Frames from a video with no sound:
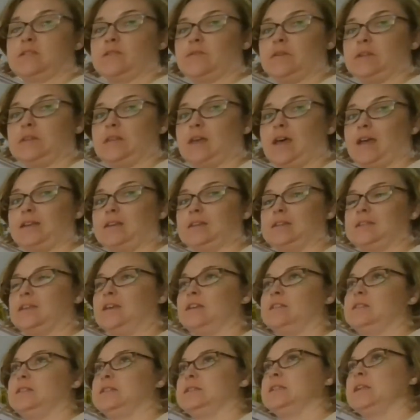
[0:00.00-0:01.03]
of a line. It
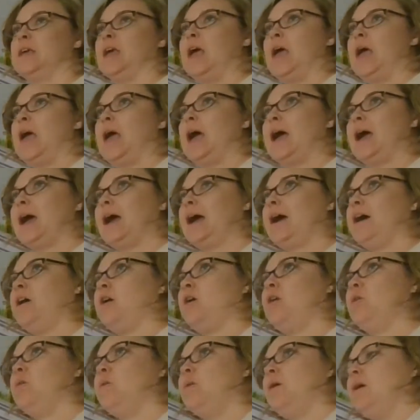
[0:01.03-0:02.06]
tells us
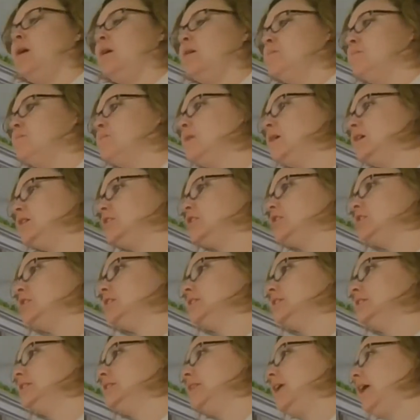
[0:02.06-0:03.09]
how much
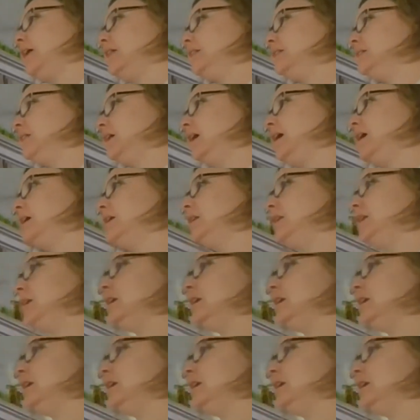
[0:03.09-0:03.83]
does that line